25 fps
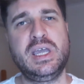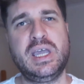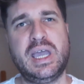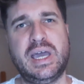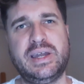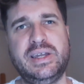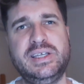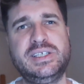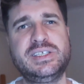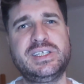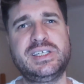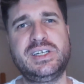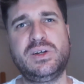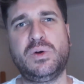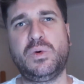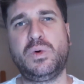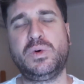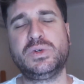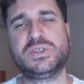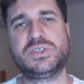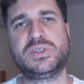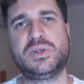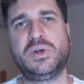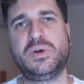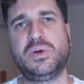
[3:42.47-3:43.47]
and this can
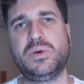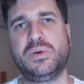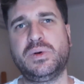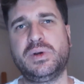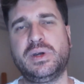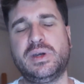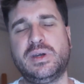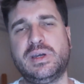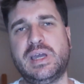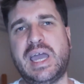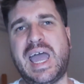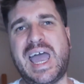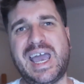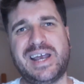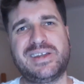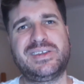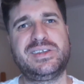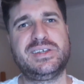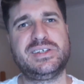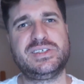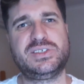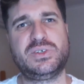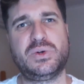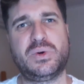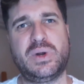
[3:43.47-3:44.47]
also act
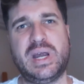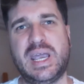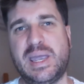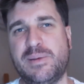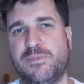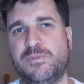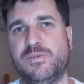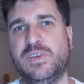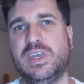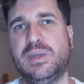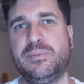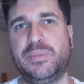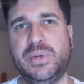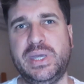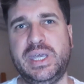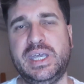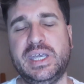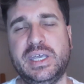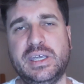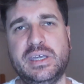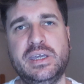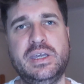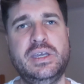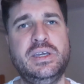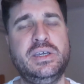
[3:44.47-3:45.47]
as your
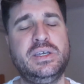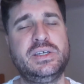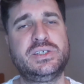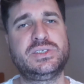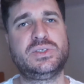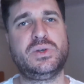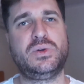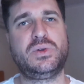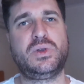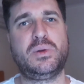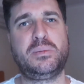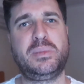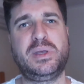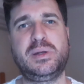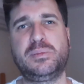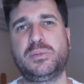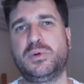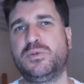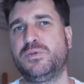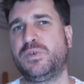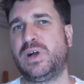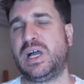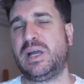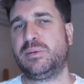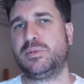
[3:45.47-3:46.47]
MVP, so your minimal
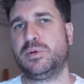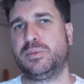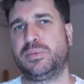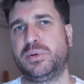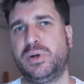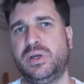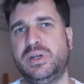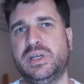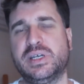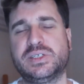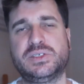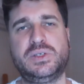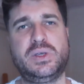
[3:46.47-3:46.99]
viable product.